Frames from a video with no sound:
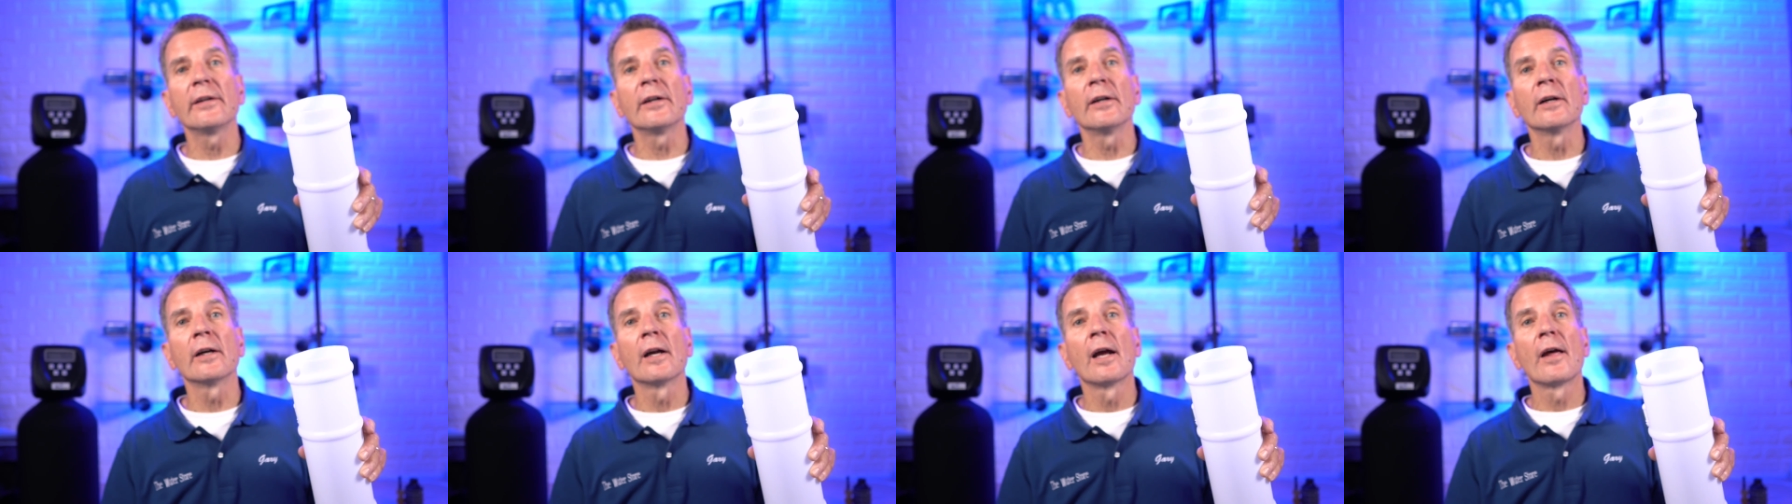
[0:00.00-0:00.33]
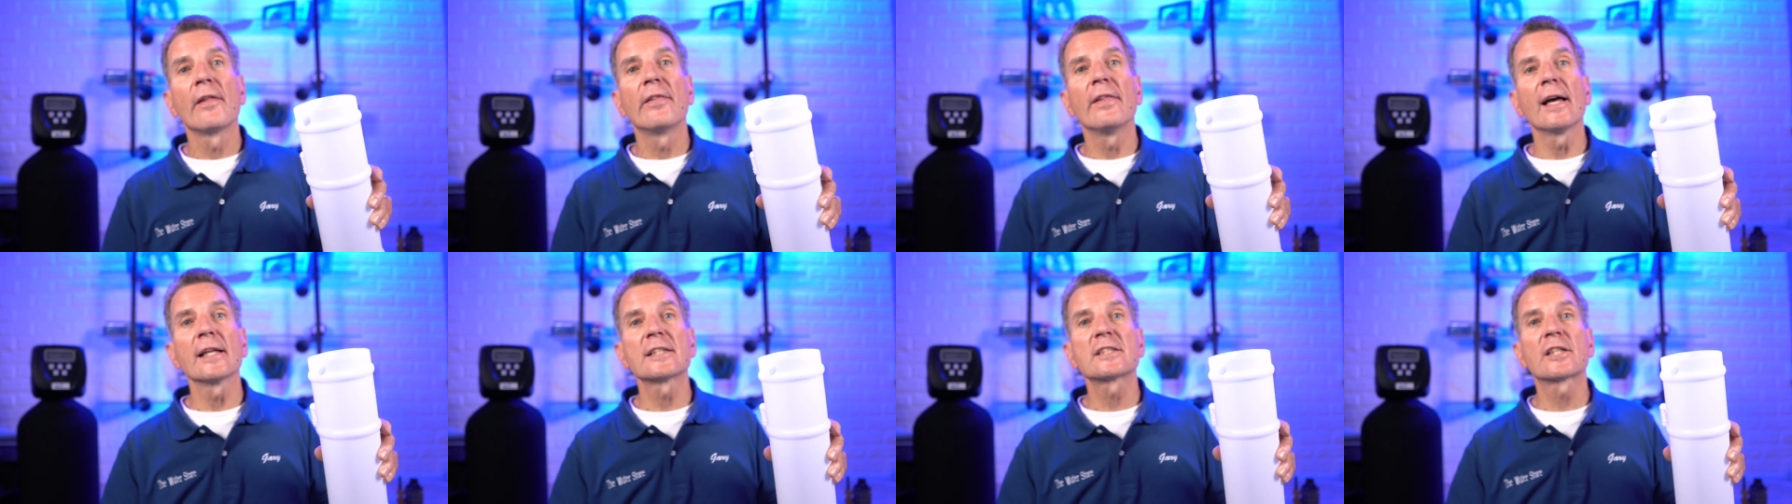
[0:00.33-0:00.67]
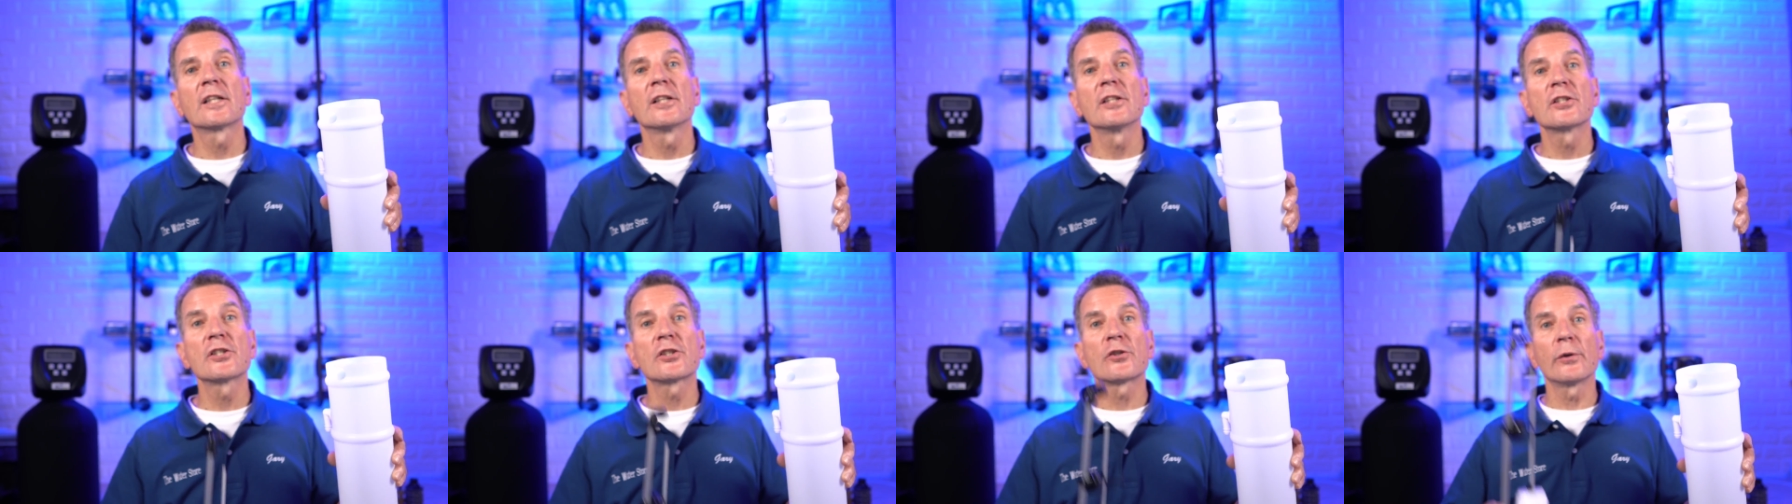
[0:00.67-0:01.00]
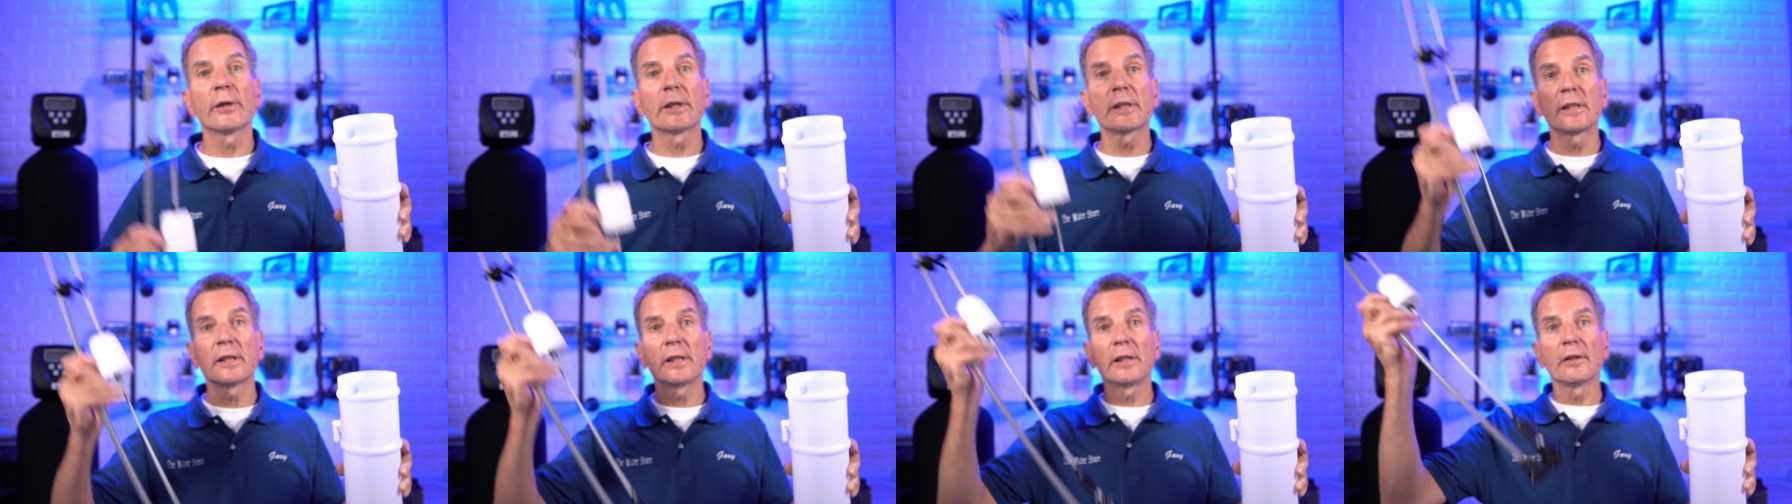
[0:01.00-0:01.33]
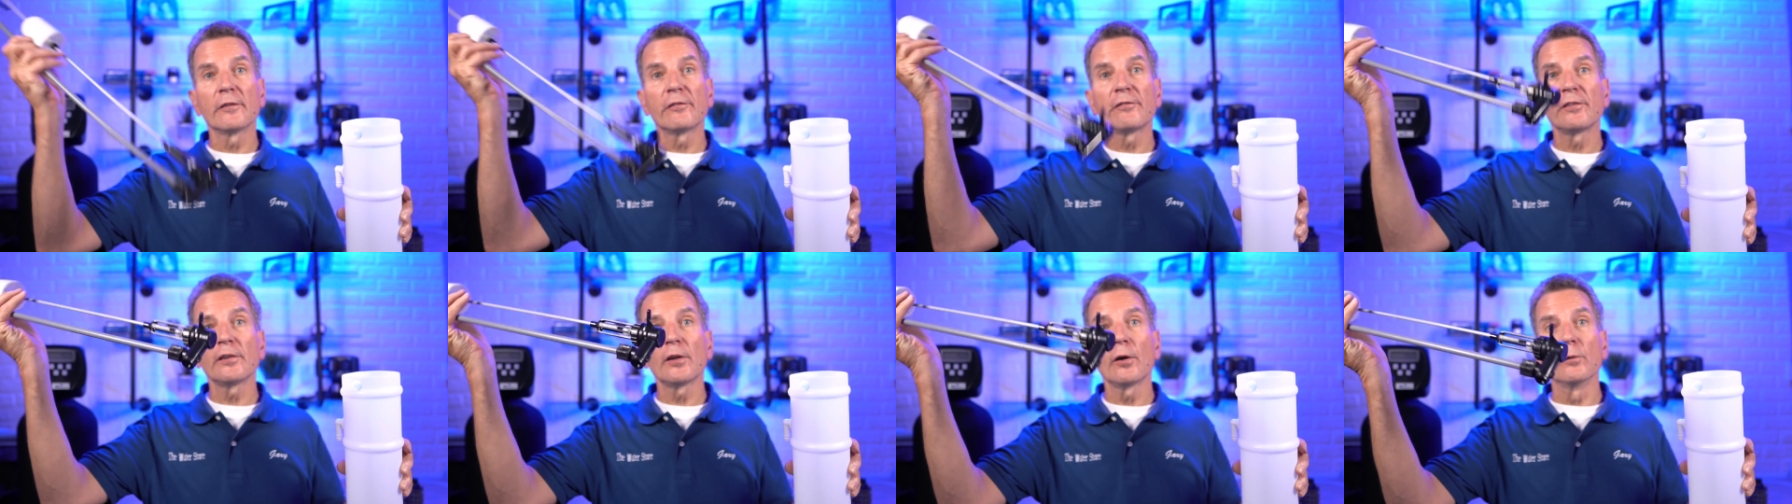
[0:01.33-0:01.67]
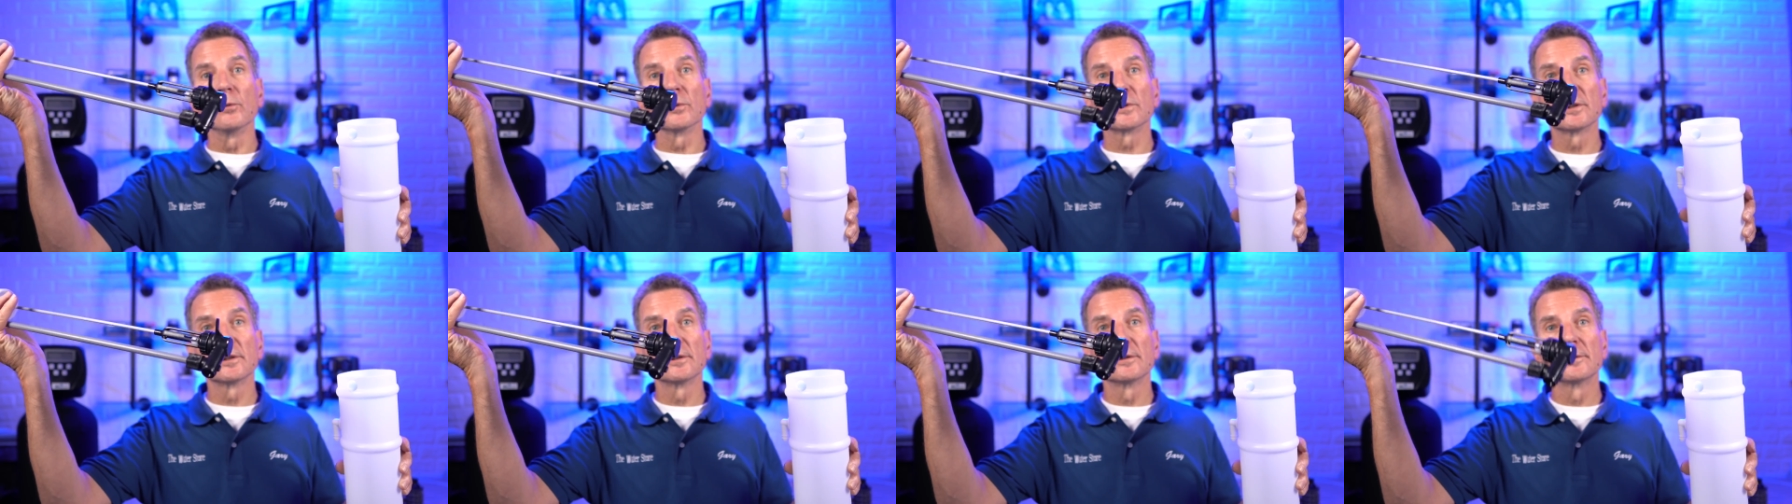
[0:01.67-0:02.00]
there that's constricting the
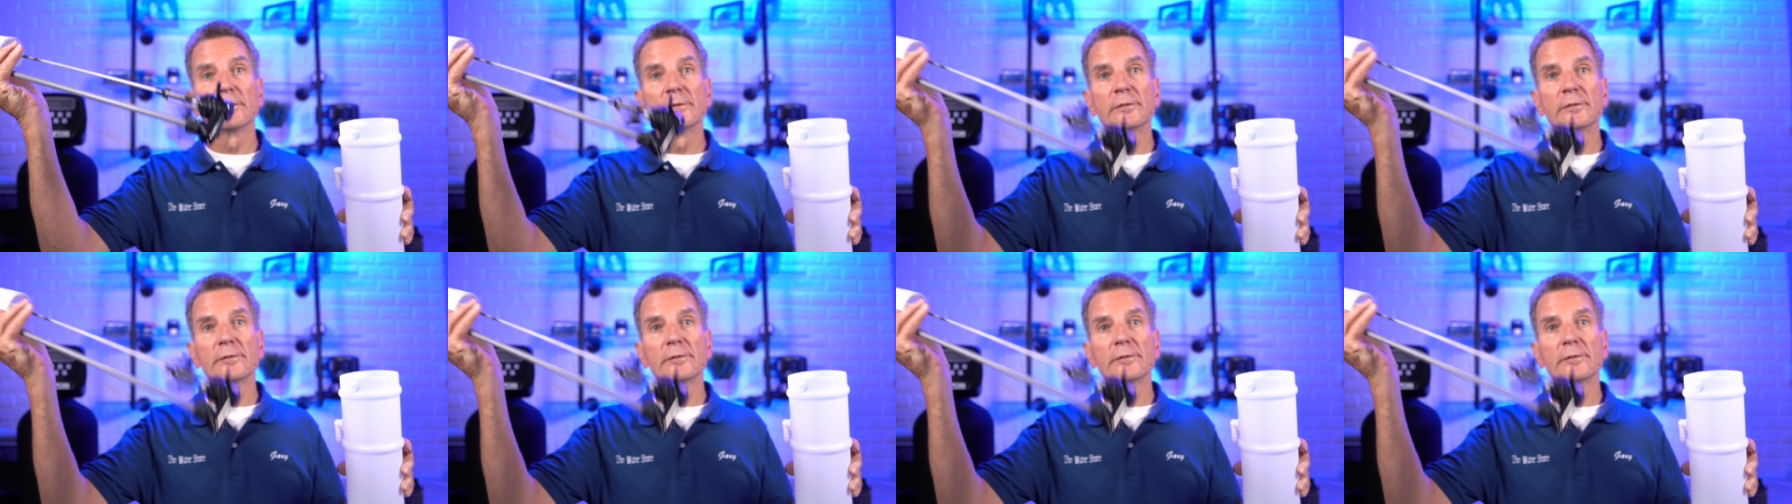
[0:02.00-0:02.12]
float.